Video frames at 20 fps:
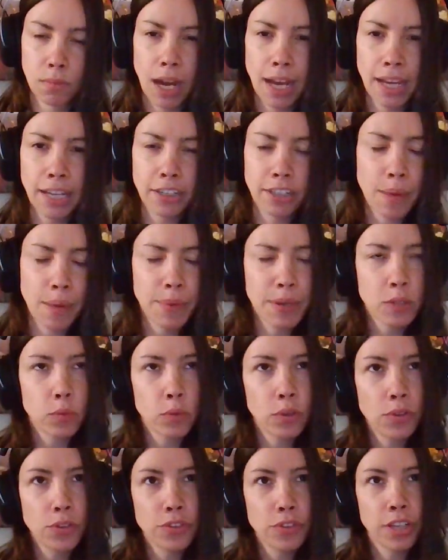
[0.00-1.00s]
I agree. I mean, it's
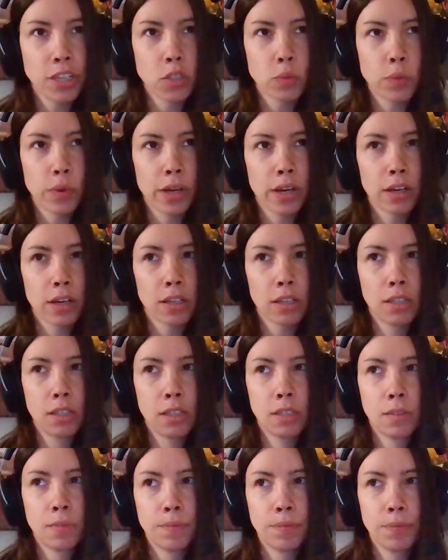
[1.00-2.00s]
one of those things where
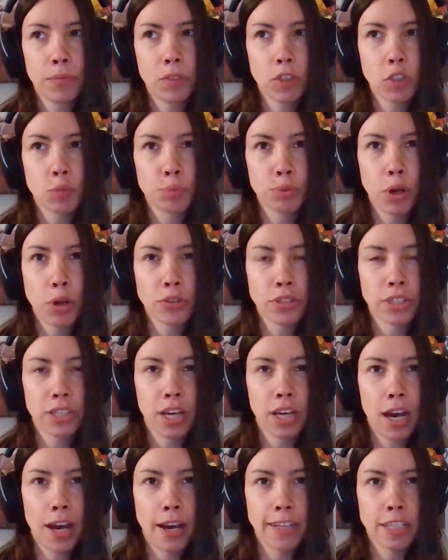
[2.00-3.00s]
there's pros and
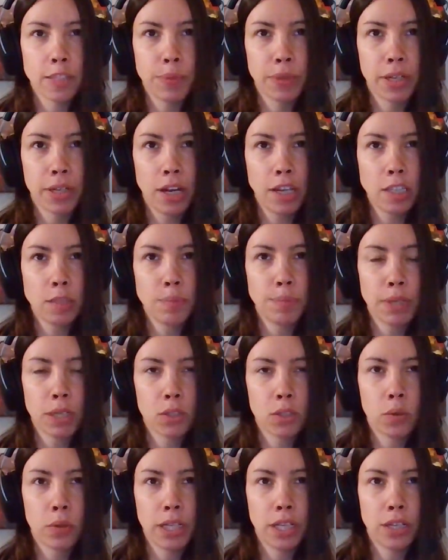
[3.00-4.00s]
cons. Because
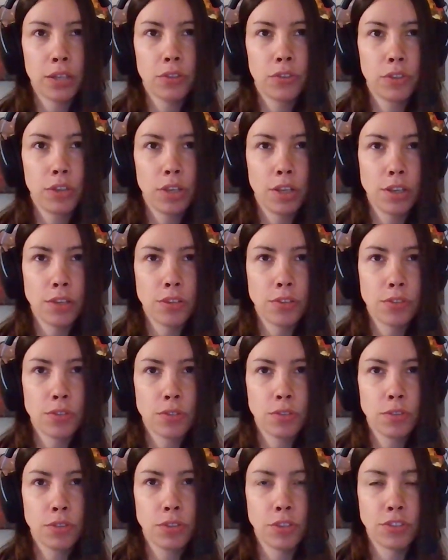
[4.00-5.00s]
Bitcoin
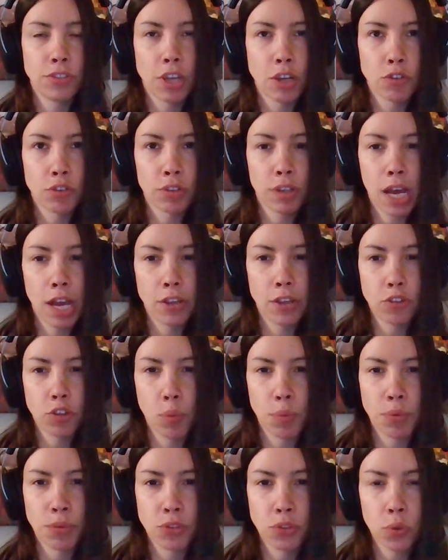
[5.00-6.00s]
is decentralized,
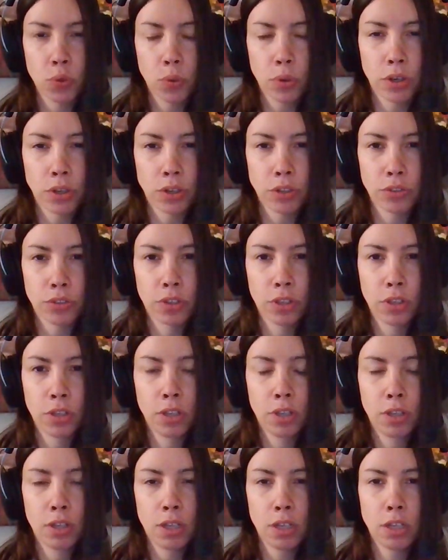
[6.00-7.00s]
open source,
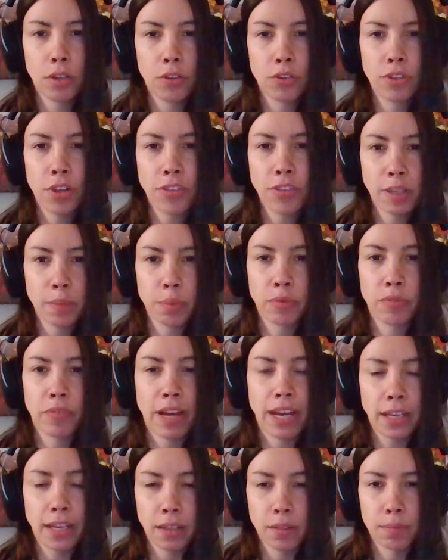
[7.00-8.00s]
you know, there's nothing
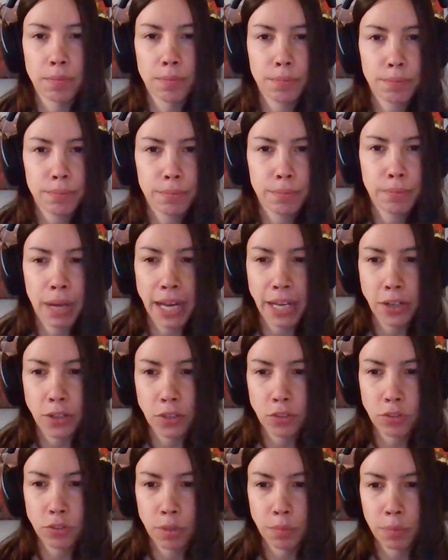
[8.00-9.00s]
preventing
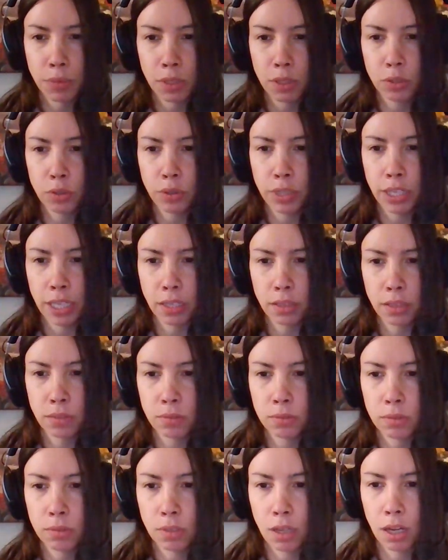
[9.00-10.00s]
miners from colluding,
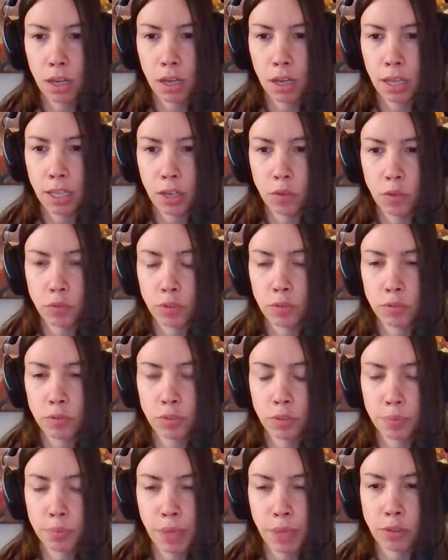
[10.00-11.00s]
you know,
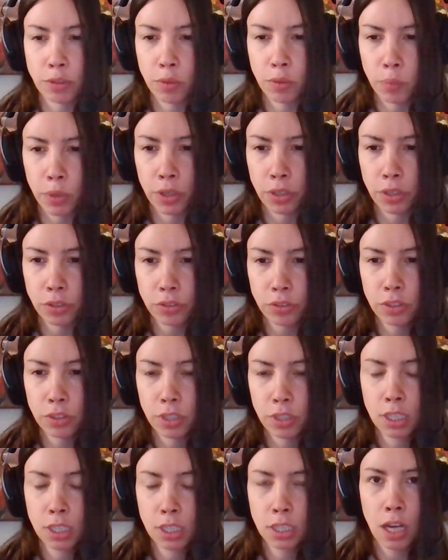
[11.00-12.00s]
for better or worse.
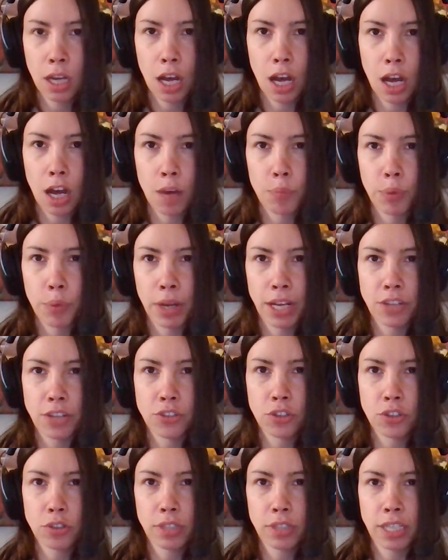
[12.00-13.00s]
But it's
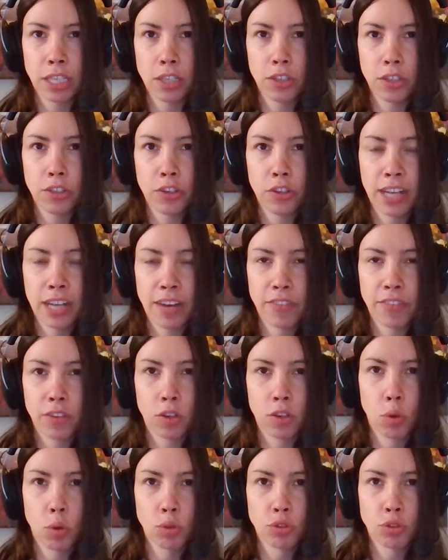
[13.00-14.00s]
certainly, you can have a
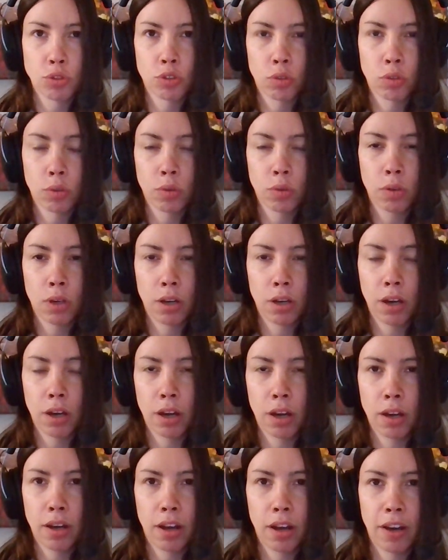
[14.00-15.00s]
cultural
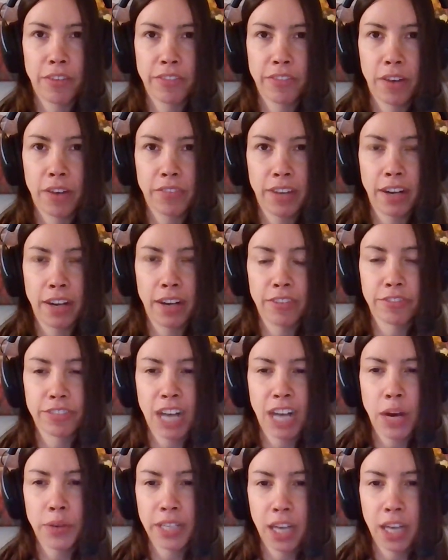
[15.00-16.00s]
of kind of
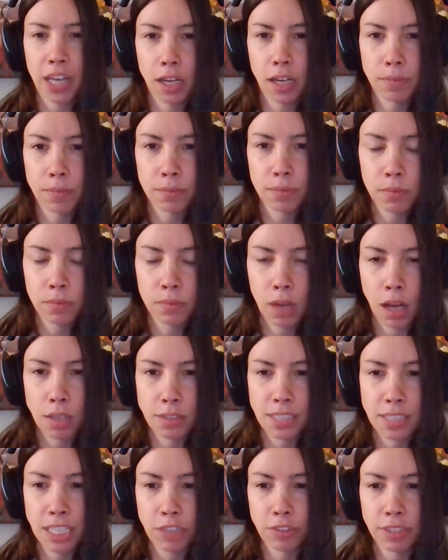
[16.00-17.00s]
frowning on
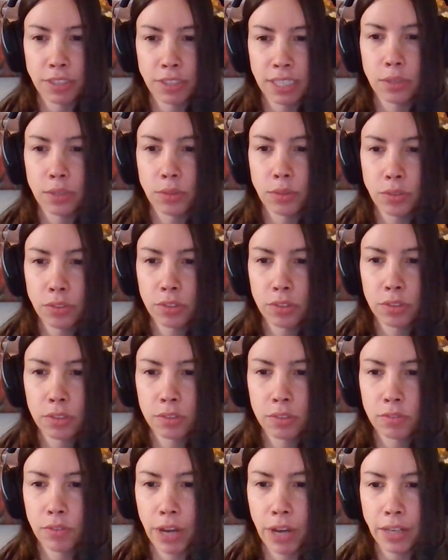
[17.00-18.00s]
secret deals,
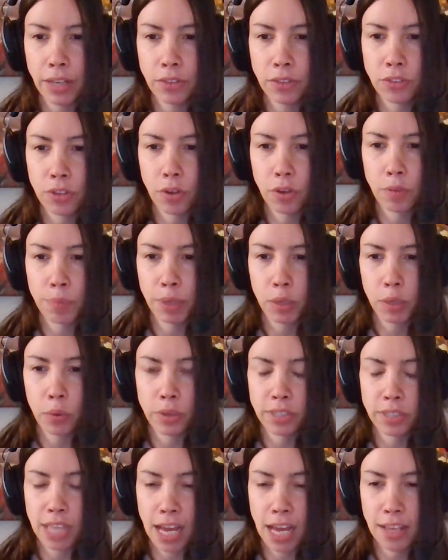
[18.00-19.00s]
right? So
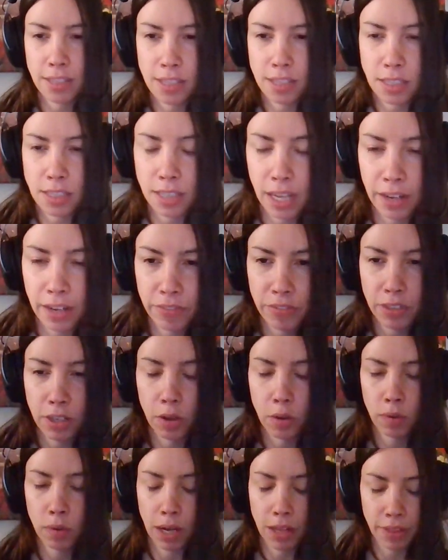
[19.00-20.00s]
Bitcoin has this kind of, you
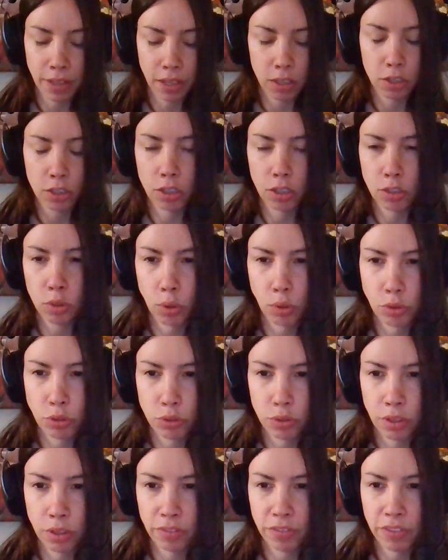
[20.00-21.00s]
know, I think a good
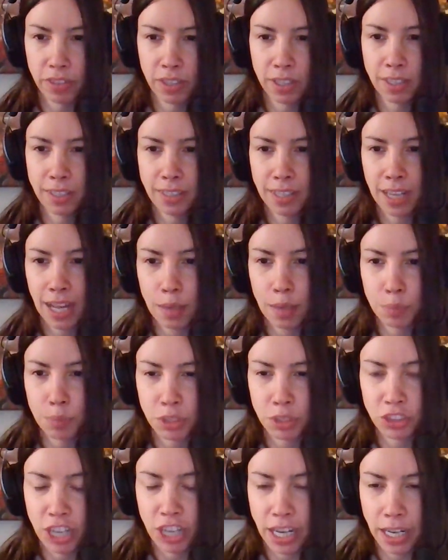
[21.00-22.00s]
culture of not
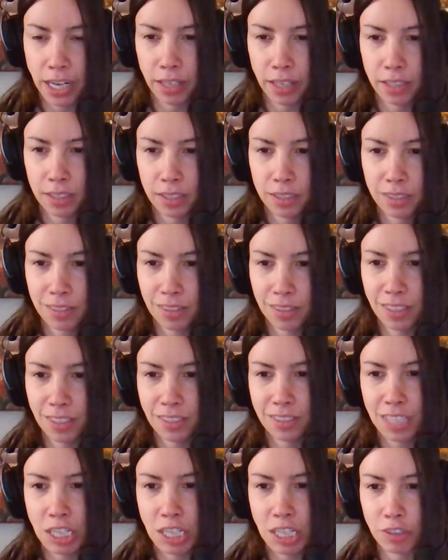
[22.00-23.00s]
appreciating
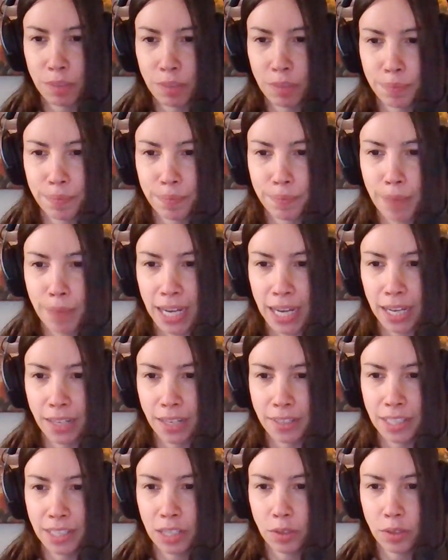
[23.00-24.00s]
these secret
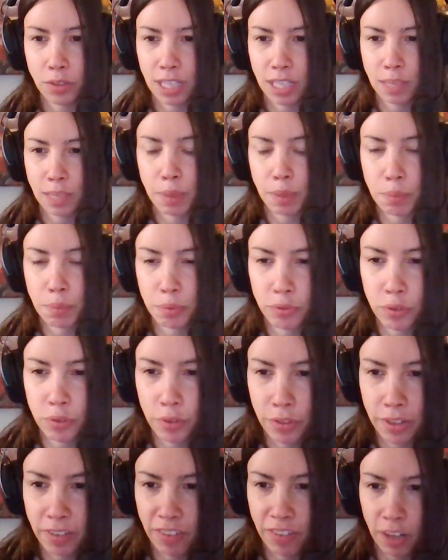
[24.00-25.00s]
back-end deals. They
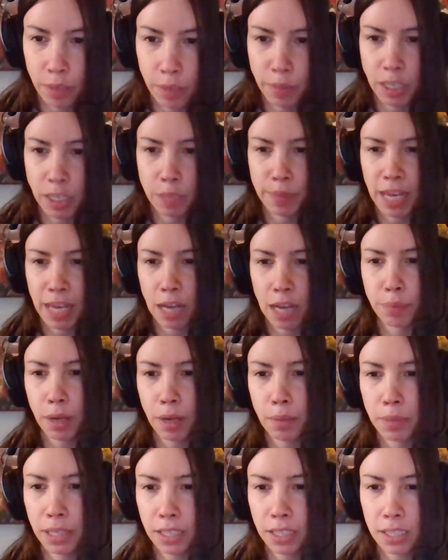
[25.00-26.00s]
prefer the development to be out in
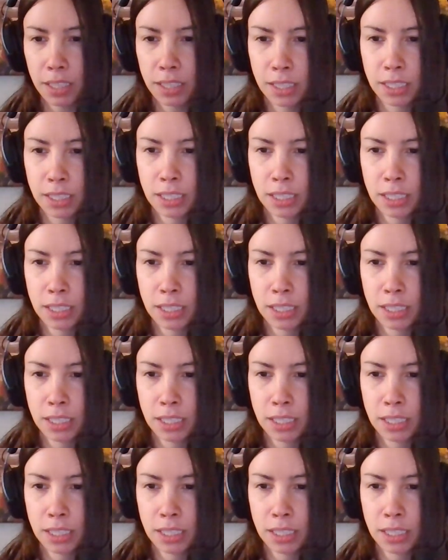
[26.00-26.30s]
public.